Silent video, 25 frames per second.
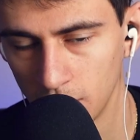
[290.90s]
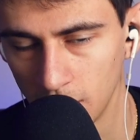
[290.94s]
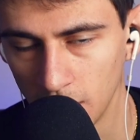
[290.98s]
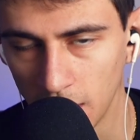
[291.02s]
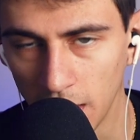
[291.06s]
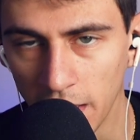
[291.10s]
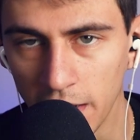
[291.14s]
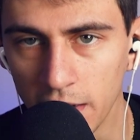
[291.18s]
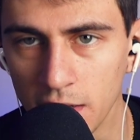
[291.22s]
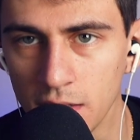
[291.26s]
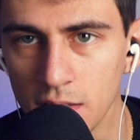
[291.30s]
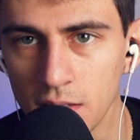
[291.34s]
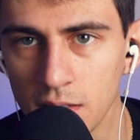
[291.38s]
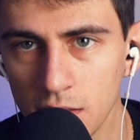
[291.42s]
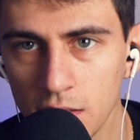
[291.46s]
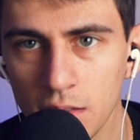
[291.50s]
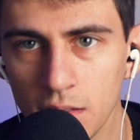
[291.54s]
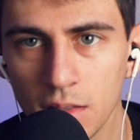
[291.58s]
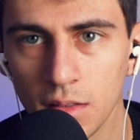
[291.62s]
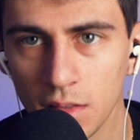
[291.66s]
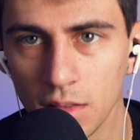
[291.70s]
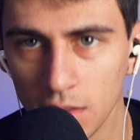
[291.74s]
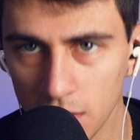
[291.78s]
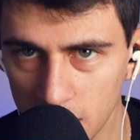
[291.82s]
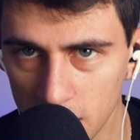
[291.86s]
That is
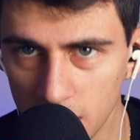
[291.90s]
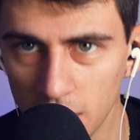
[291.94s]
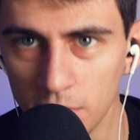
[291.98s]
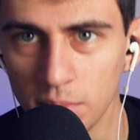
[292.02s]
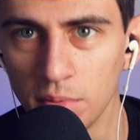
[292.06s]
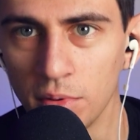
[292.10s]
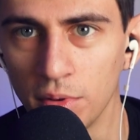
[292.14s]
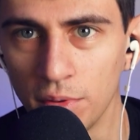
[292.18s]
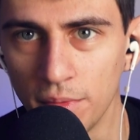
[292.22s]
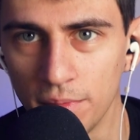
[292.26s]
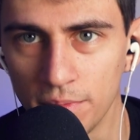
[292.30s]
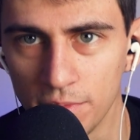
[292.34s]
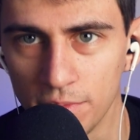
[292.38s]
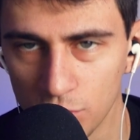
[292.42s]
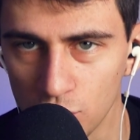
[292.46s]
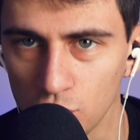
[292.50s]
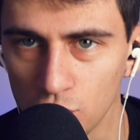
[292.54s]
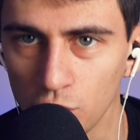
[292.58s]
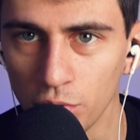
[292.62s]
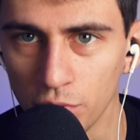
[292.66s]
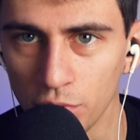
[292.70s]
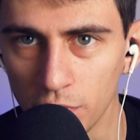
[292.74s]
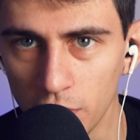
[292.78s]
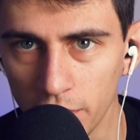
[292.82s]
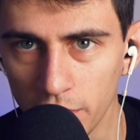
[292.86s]
the simple
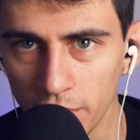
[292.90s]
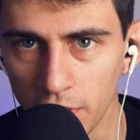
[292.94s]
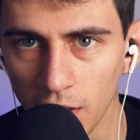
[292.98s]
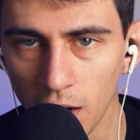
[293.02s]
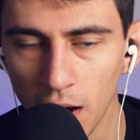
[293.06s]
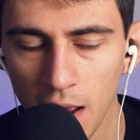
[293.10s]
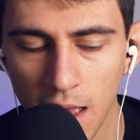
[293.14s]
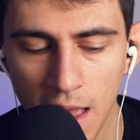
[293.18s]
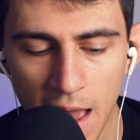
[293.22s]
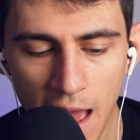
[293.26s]
truth of it.